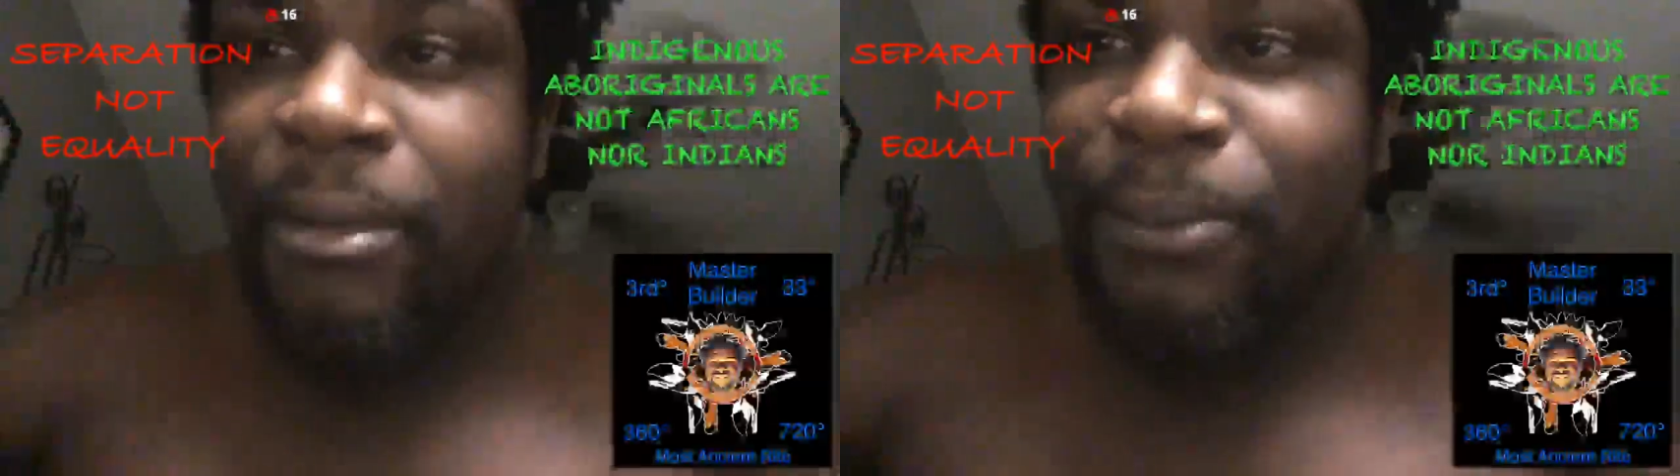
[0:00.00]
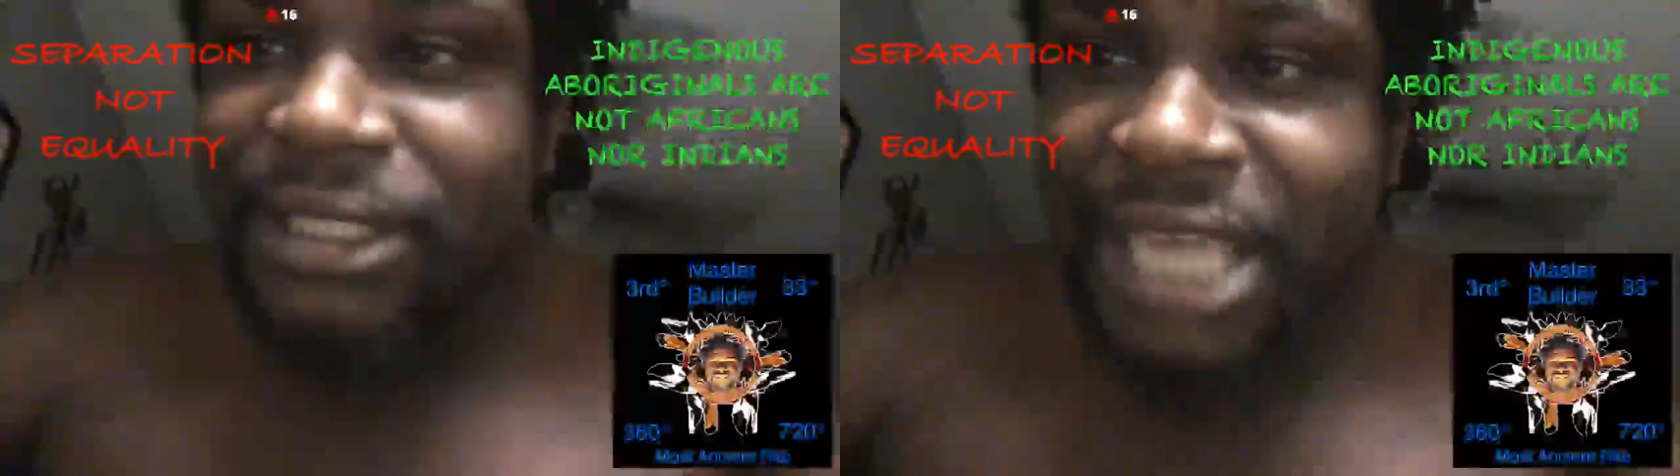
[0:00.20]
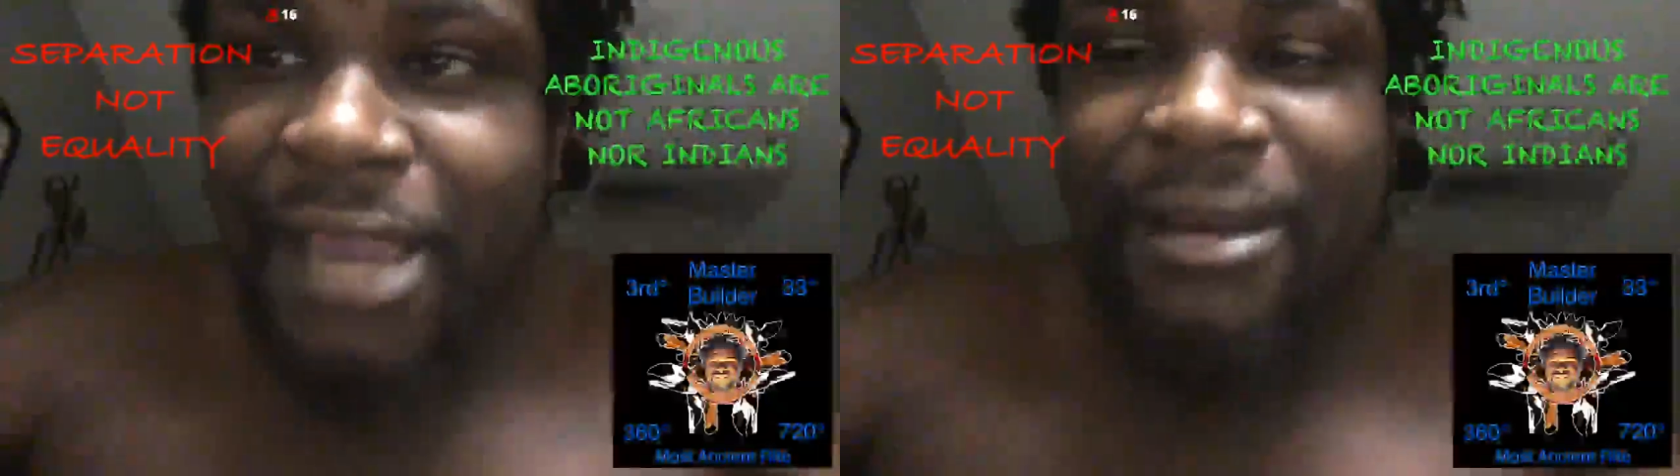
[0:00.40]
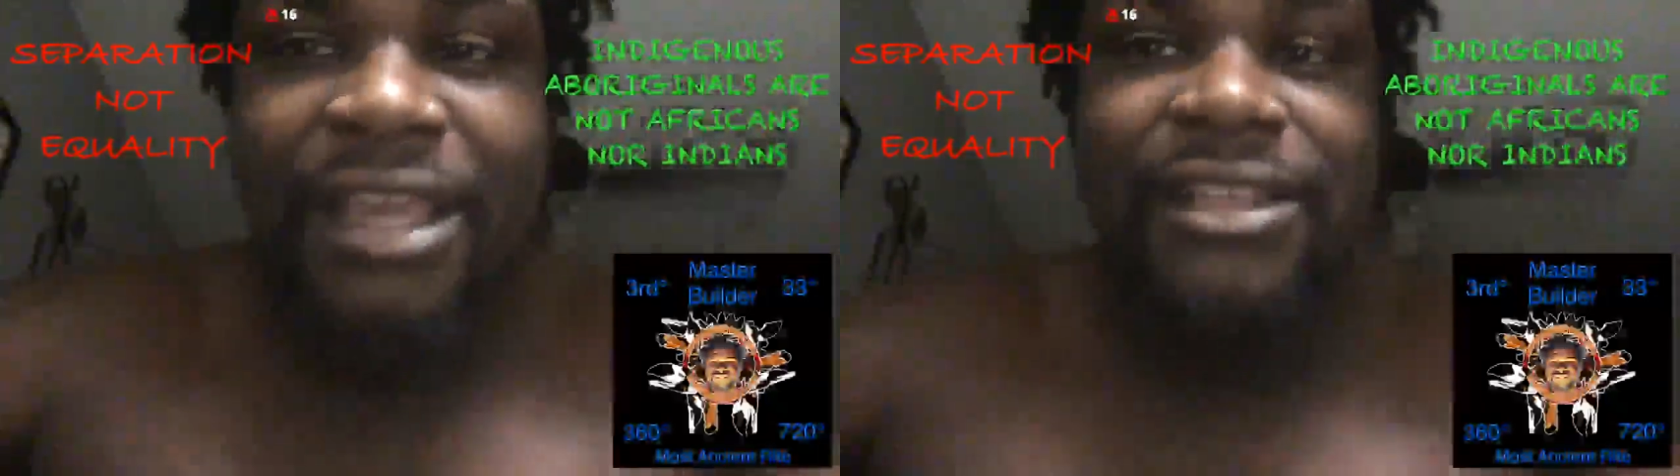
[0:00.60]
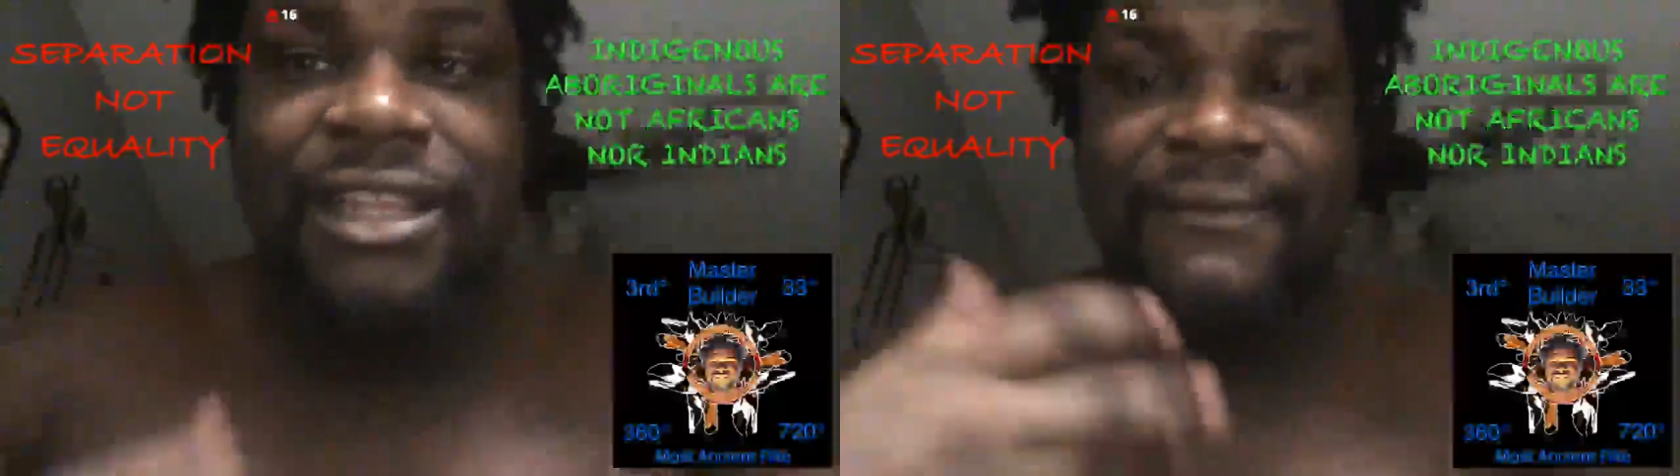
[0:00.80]
I'm going to
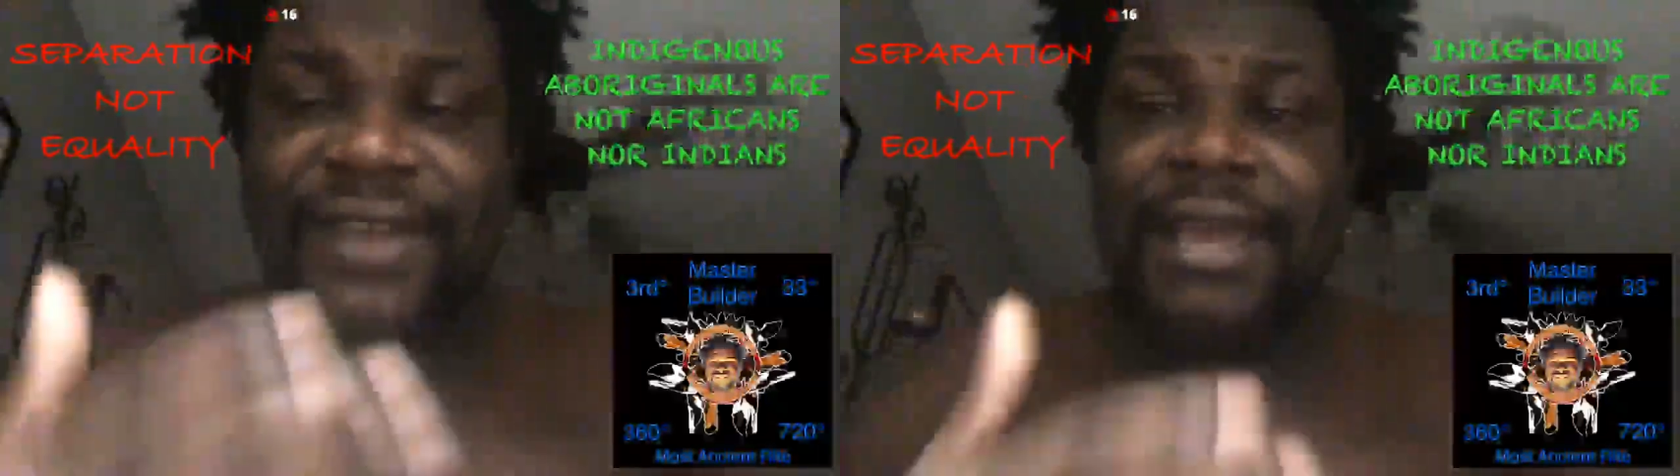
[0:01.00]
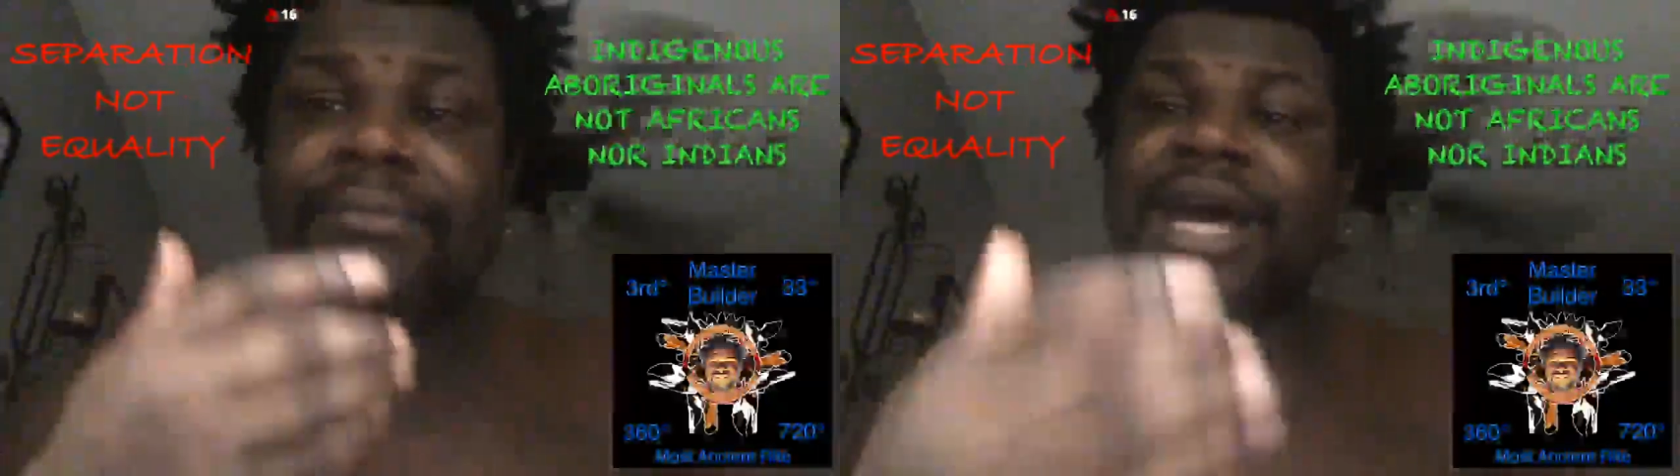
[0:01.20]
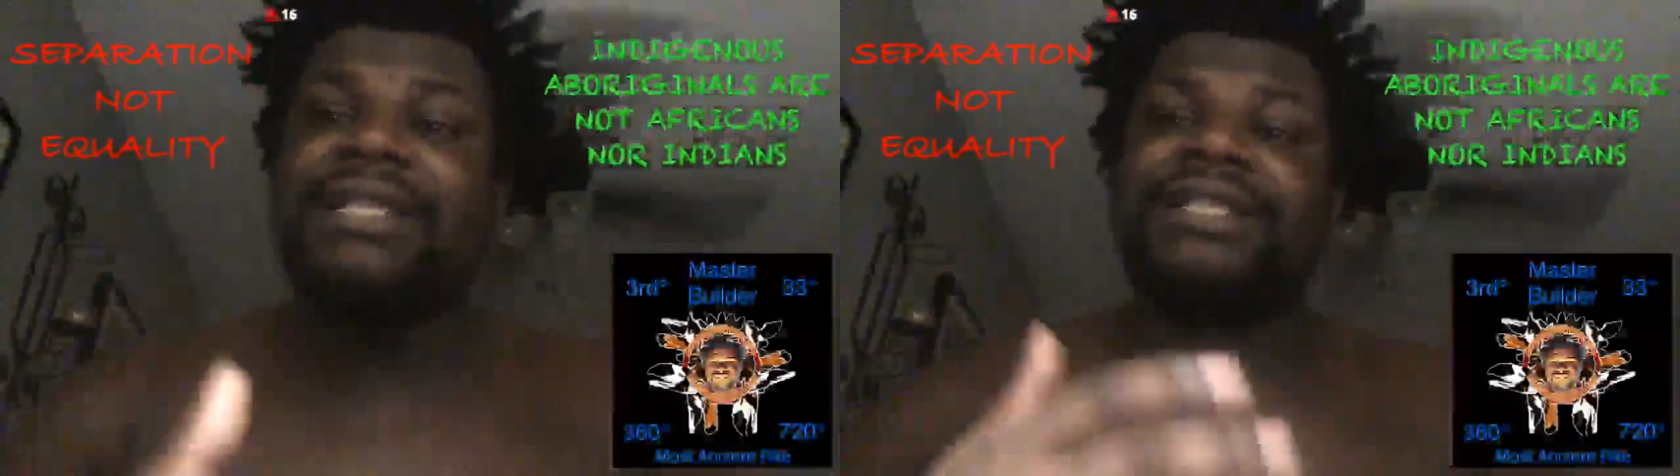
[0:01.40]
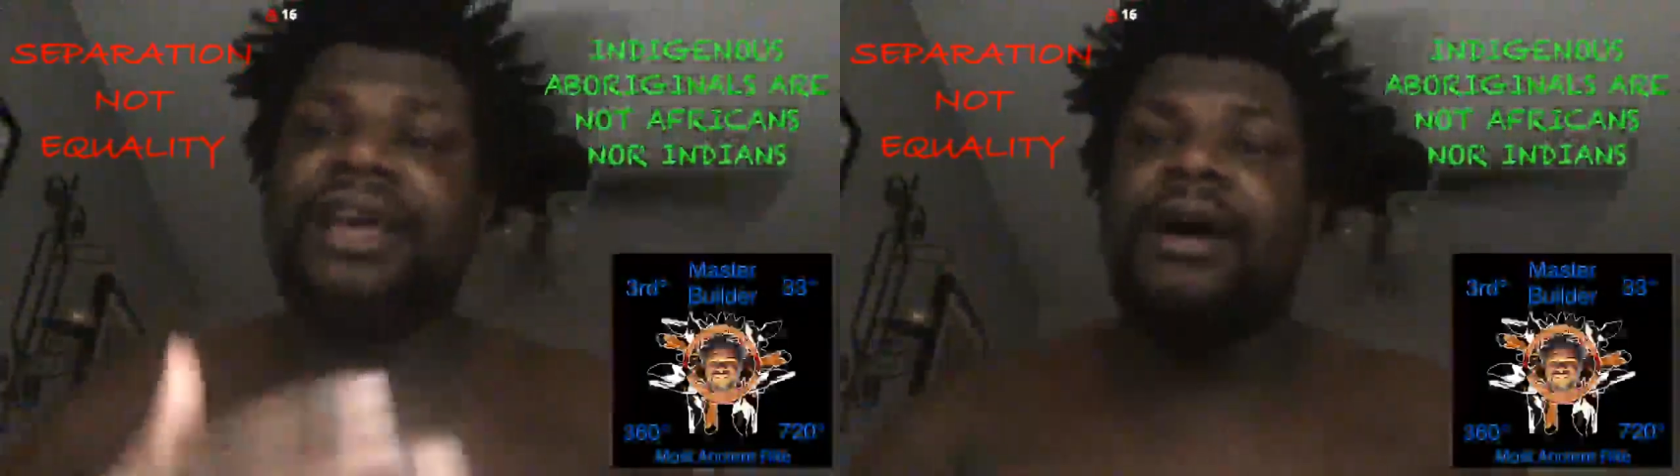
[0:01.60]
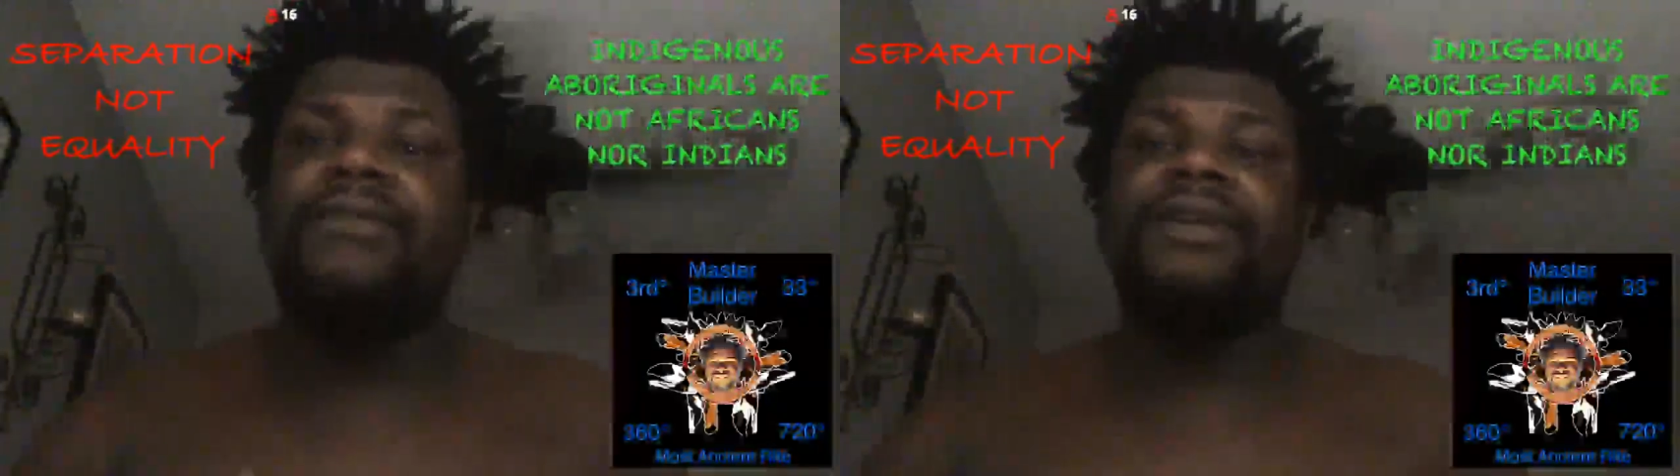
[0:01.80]
protect and defend
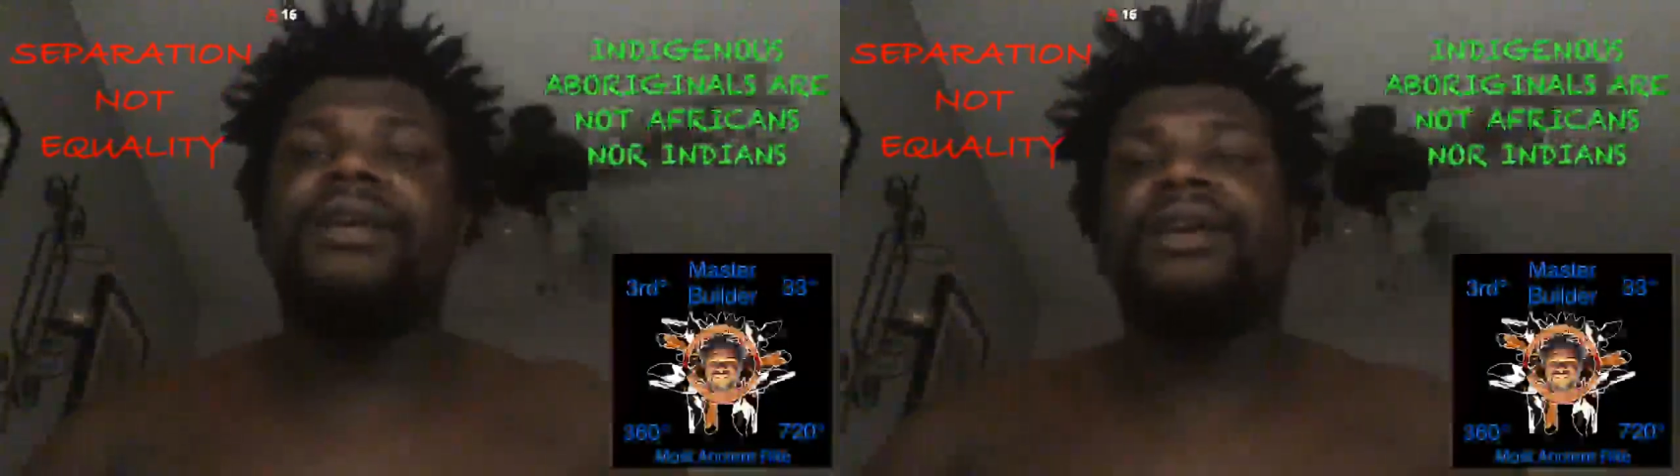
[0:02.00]
myself